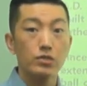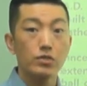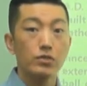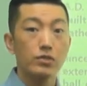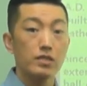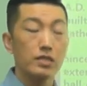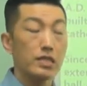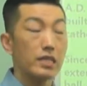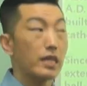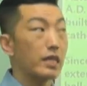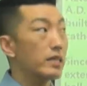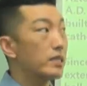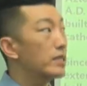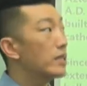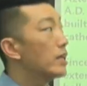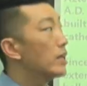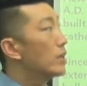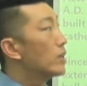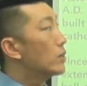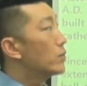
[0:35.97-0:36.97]
So
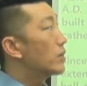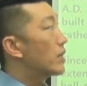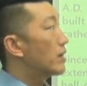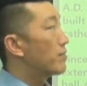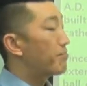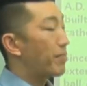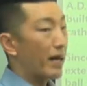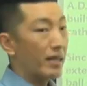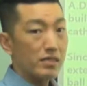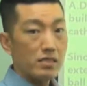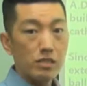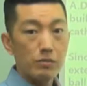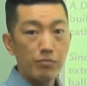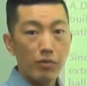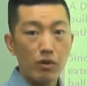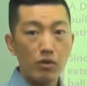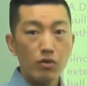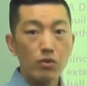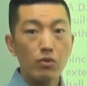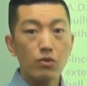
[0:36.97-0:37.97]
today we have
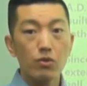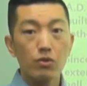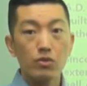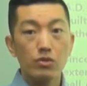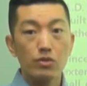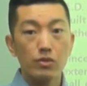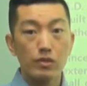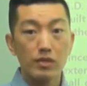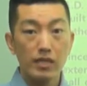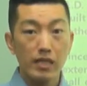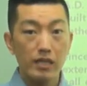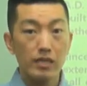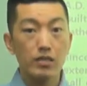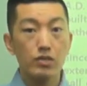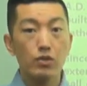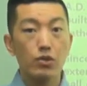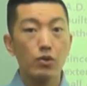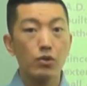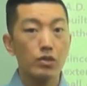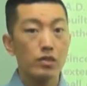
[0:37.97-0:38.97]
basketball courts or
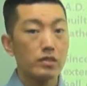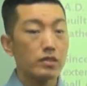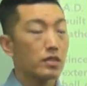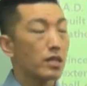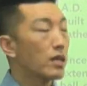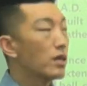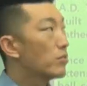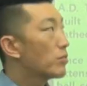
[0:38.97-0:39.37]
tennis courts,